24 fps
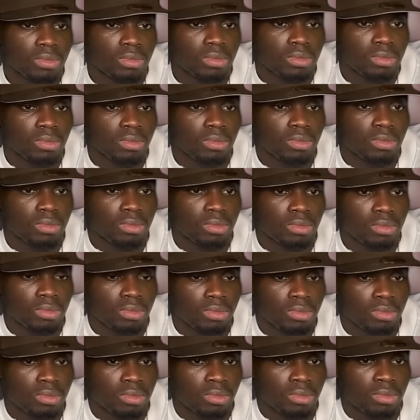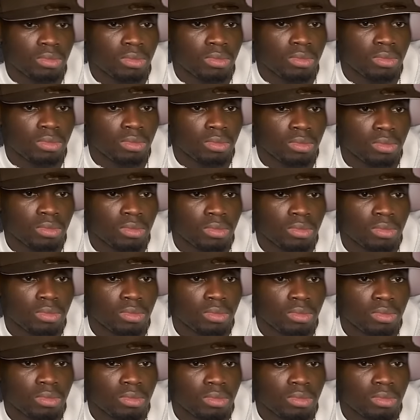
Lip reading: The person shown says nothing.